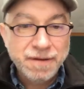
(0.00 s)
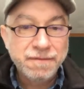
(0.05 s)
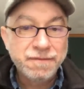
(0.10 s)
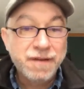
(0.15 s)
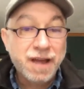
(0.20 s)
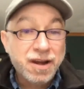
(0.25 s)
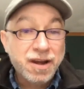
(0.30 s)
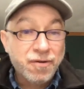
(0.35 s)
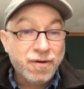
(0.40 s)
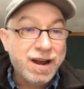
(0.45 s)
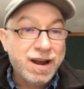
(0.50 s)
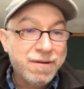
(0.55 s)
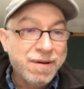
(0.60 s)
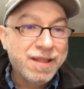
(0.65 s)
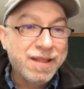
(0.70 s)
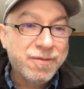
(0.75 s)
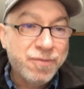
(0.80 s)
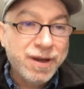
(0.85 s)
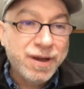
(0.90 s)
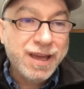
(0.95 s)
Very
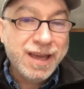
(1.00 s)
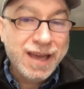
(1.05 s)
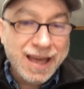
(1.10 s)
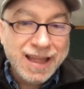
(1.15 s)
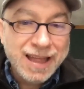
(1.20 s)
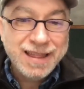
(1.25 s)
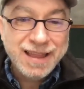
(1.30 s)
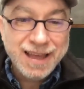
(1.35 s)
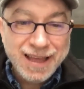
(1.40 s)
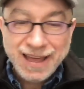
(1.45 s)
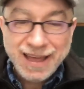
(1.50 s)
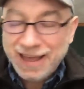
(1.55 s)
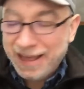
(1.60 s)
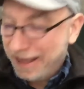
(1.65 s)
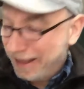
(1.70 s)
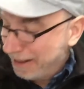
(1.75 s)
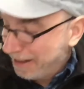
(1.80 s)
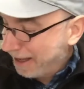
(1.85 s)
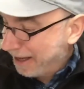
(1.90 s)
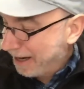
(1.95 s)
relevant.
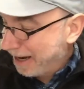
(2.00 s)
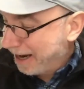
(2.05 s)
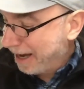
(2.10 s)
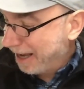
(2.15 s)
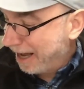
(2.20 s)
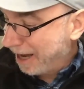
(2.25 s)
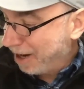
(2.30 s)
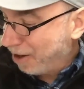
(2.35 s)
Indeed, I